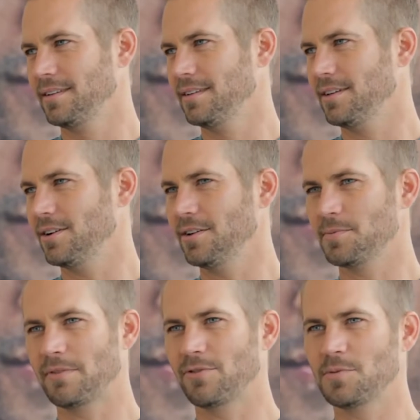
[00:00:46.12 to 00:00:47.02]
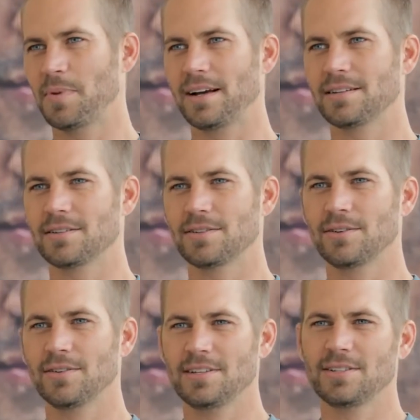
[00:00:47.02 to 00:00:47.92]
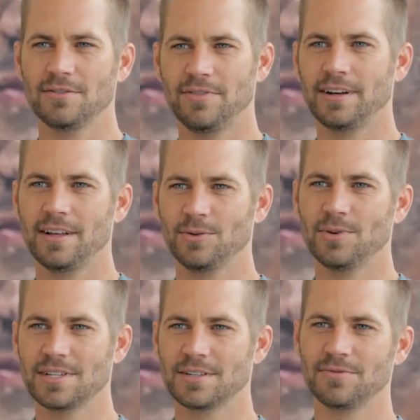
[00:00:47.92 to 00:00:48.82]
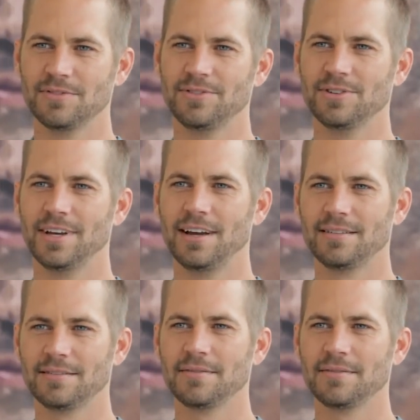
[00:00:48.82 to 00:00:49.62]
that's my first passion, so I still find other ways to fulfill that.